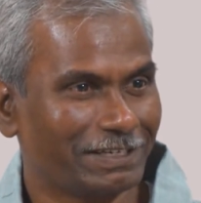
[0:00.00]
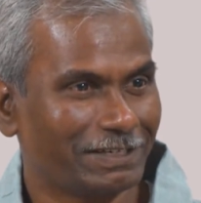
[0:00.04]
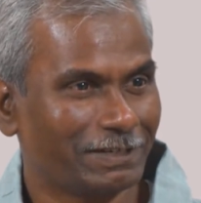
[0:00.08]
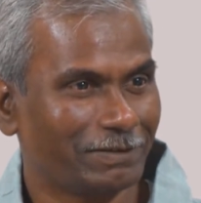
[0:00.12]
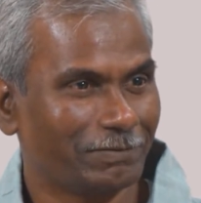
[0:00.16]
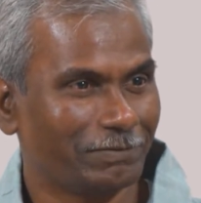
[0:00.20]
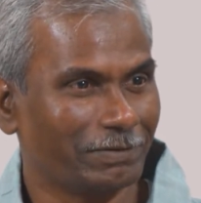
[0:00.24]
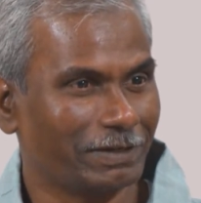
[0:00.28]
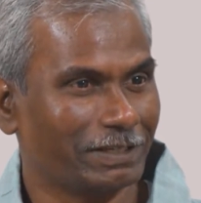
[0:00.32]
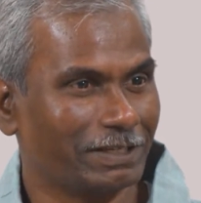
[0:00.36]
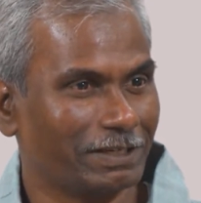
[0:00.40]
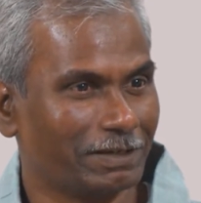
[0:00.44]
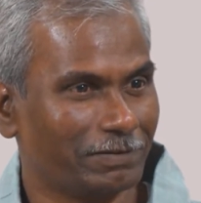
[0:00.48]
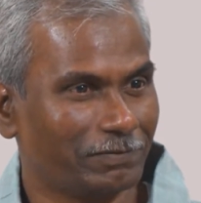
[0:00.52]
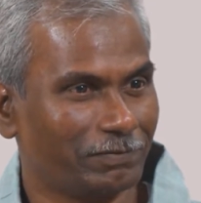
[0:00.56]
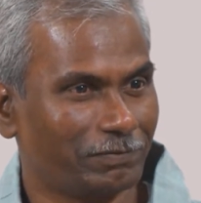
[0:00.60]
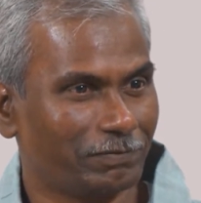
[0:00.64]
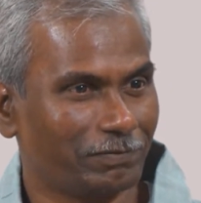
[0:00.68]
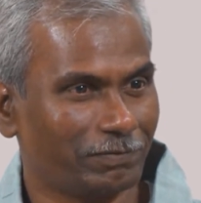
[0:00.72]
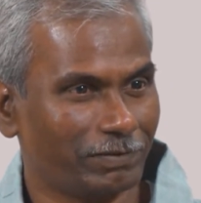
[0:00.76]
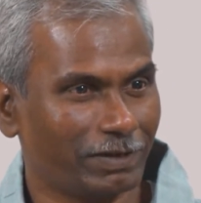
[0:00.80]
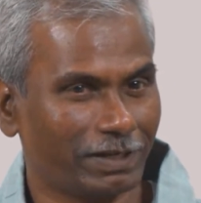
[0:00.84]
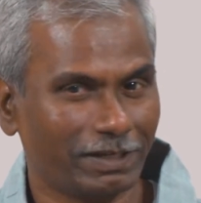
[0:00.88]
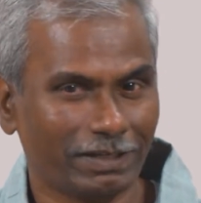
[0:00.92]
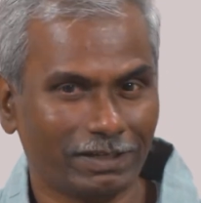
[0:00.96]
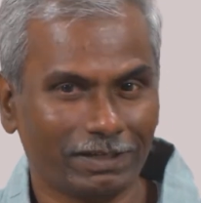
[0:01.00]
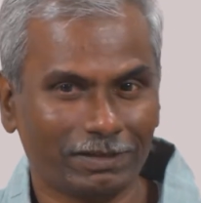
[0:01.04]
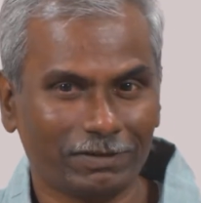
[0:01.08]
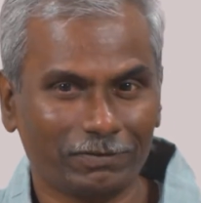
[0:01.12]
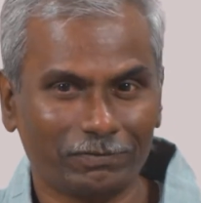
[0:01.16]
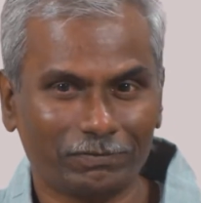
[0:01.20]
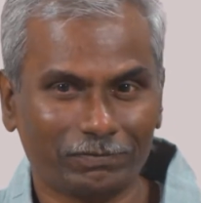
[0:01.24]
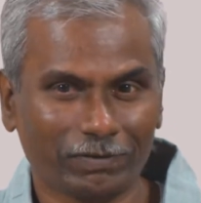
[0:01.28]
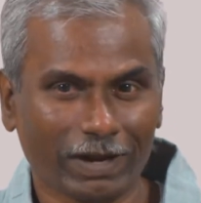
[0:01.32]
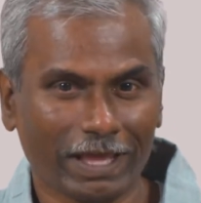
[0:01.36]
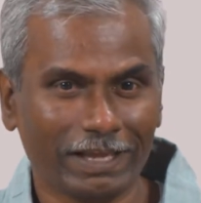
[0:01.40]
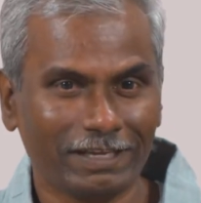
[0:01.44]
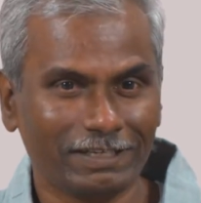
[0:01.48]
when the
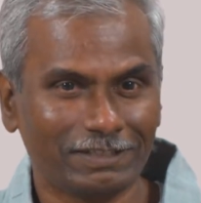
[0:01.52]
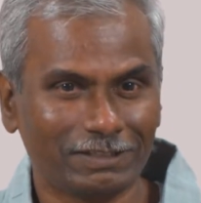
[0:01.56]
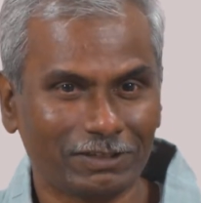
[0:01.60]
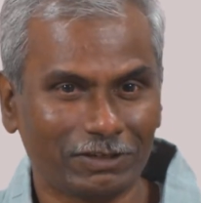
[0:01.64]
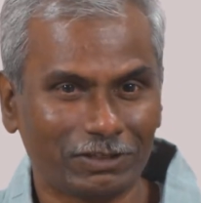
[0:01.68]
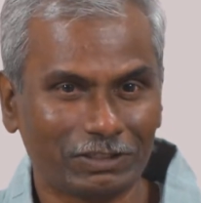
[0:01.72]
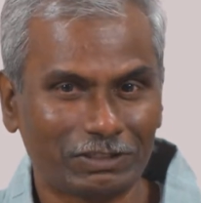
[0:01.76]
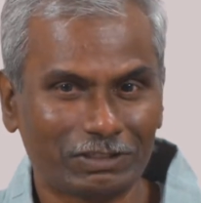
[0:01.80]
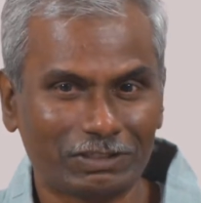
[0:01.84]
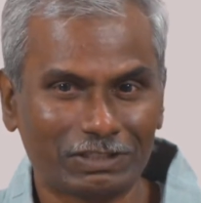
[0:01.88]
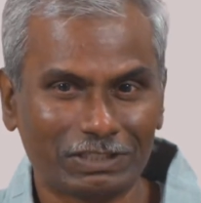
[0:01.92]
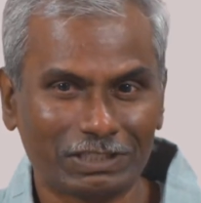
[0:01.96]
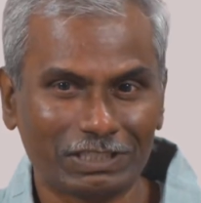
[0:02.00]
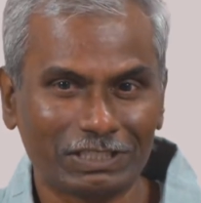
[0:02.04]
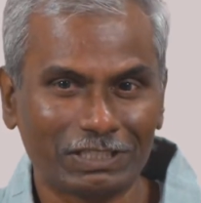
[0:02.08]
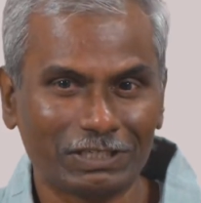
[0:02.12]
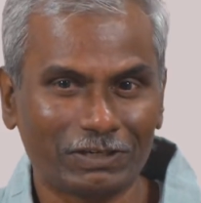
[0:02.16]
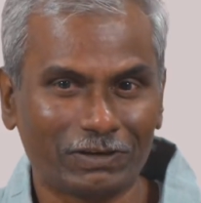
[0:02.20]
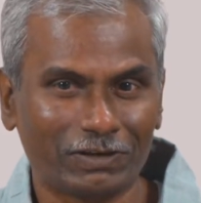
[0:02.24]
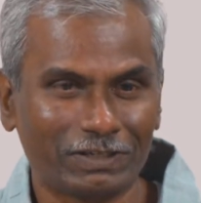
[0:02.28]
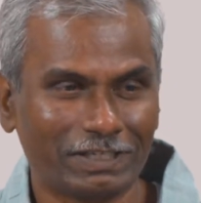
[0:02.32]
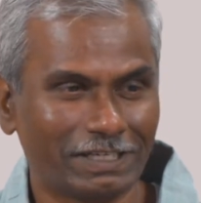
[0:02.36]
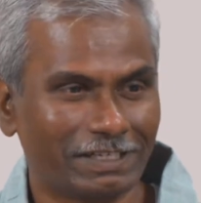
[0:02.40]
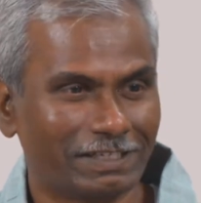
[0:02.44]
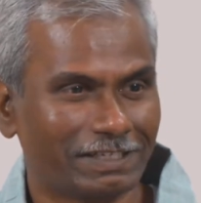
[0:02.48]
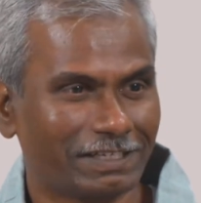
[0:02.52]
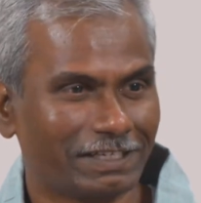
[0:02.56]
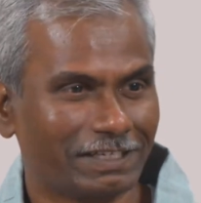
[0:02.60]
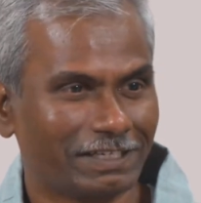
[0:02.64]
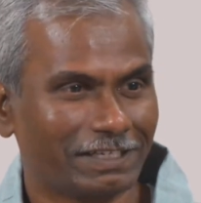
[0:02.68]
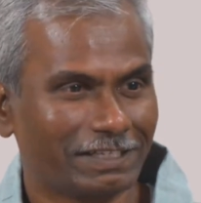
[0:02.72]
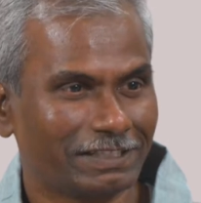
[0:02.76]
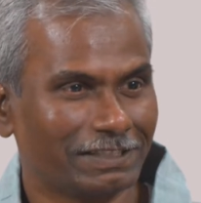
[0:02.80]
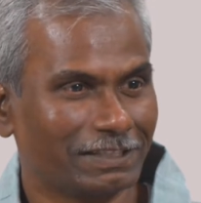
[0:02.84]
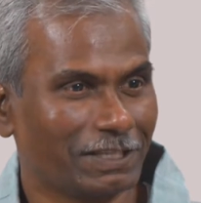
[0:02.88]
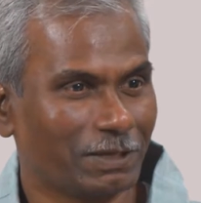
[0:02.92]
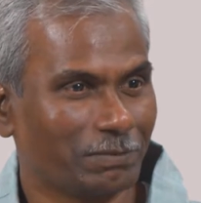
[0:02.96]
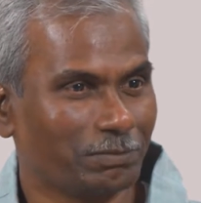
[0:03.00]
flies are sitting on it,
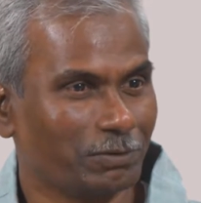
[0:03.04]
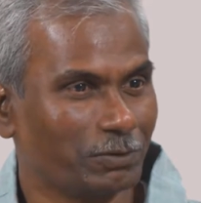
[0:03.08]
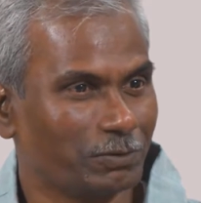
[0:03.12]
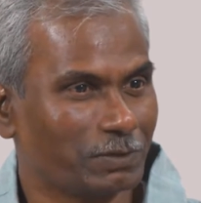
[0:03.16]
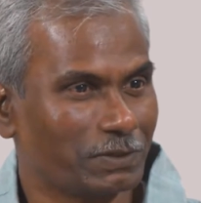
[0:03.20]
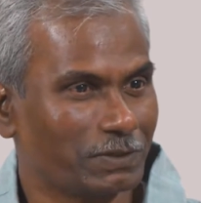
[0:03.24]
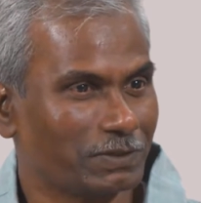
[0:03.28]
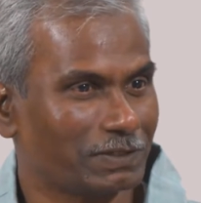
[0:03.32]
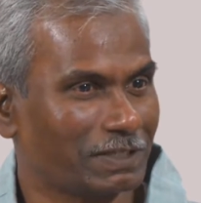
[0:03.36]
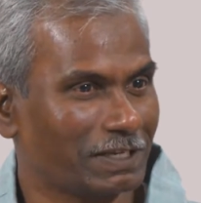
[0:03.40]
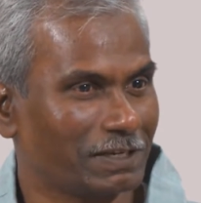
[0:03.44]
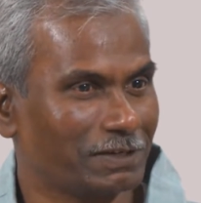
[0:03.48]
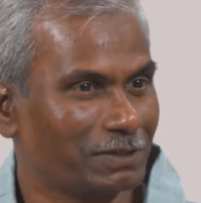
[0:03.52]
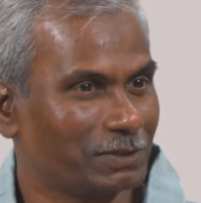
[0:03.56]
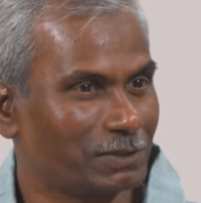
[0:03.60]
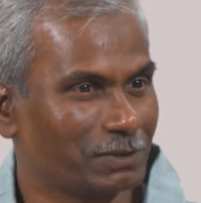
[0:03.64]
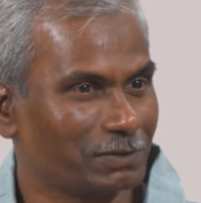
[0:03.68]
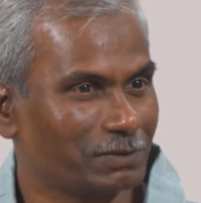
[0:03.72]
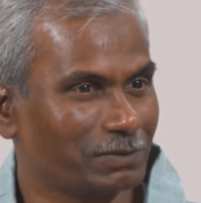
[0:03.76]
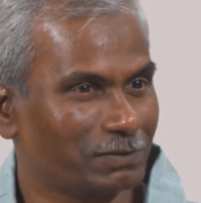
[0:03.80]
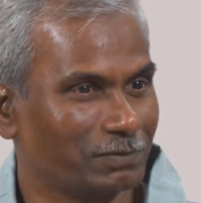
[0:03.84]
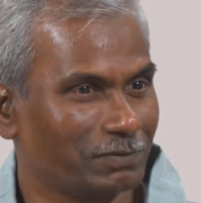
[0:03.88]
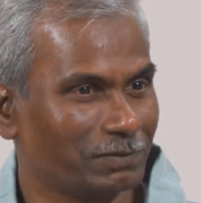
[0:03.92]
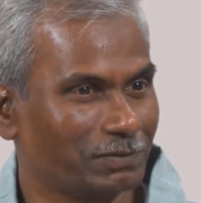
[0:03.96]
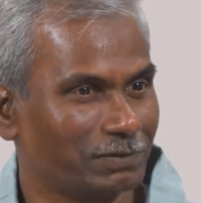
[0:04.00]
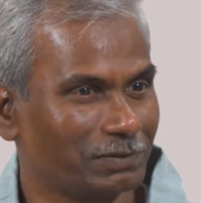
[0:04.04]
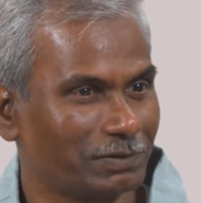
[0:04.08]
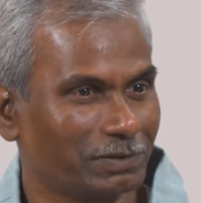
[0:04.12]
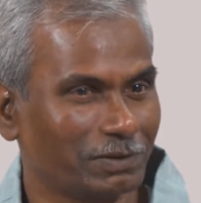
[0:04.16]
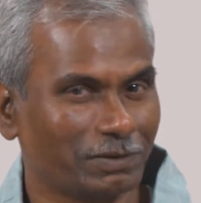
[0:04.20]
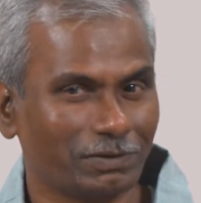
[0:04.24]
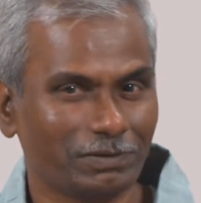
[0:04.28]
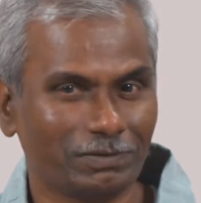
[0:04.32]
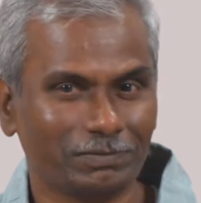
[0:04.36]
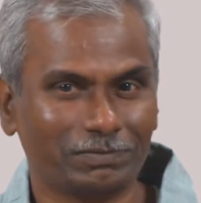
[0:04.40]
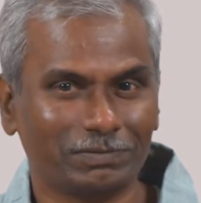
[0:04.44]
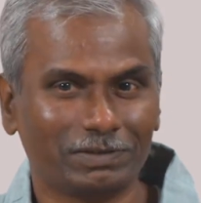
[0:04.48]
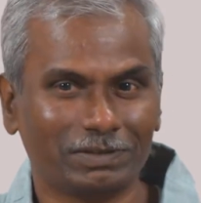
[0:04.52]
they move the skin to
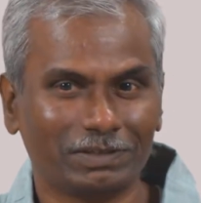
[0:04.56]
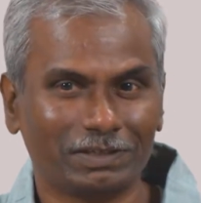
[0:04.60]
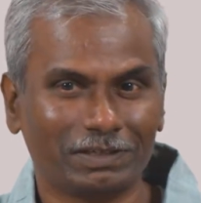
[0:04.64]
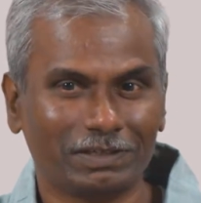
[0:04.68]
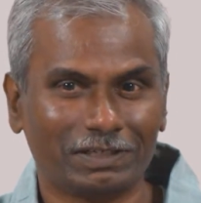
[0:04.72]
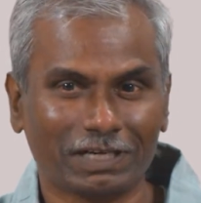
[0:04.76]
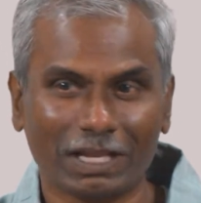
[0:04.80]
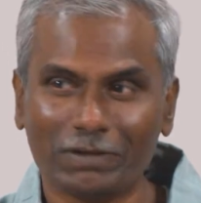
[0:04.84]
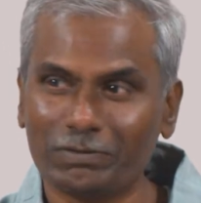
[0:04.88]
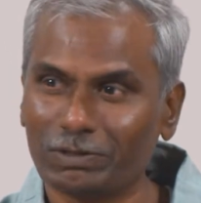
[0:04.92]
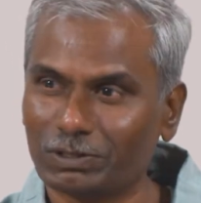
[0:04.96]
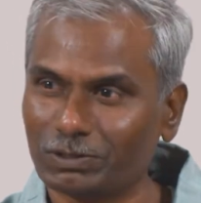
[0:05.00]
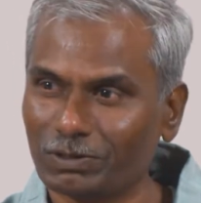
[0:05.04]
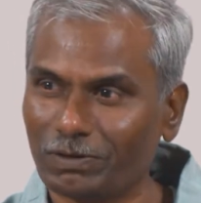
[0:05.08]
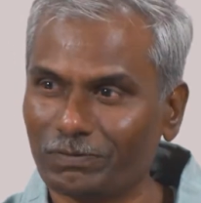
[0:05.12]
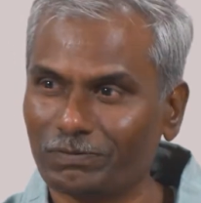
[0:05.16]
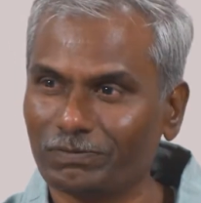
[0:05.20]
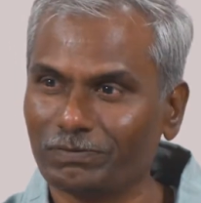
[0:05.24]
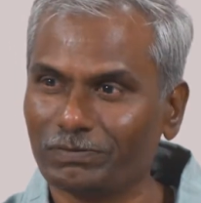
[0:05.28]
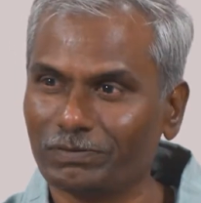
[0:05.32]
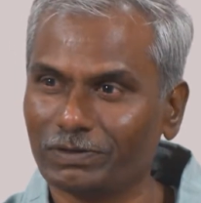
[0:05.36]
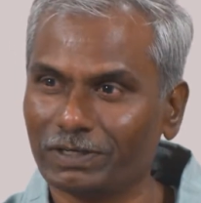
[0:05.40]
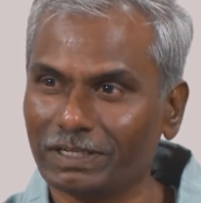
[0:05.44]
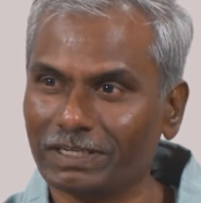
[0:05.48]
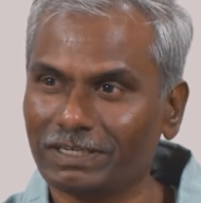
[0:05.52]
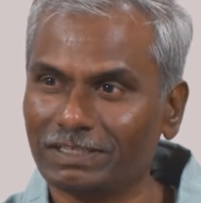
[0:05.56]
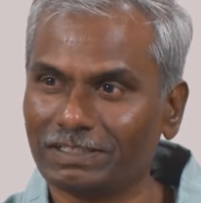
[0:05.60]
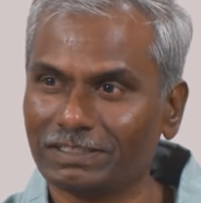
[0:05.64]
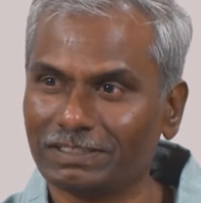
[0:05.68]
drive it off, right.